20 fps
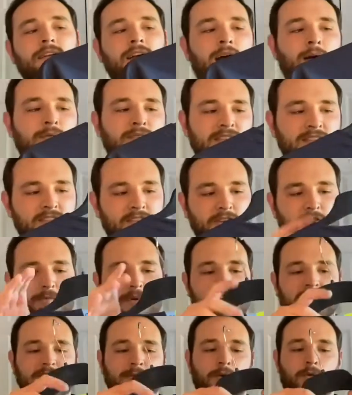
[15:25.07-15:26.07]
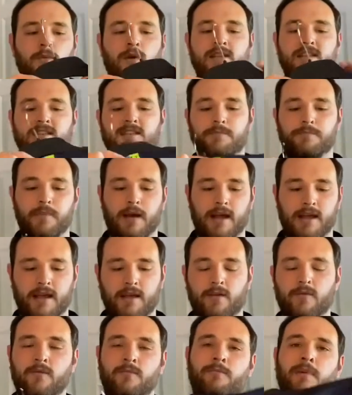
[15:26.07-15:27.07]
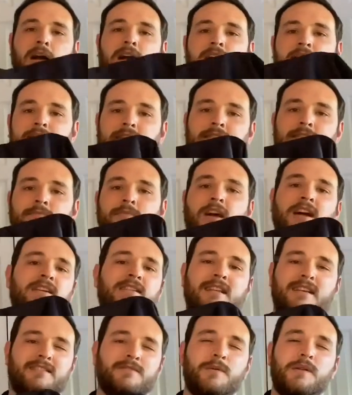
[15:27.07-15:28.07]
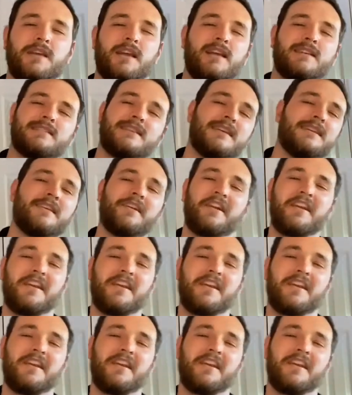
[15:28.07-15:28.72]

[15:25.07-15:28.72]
I was in two minds about whether to buy it back in like 2018, and I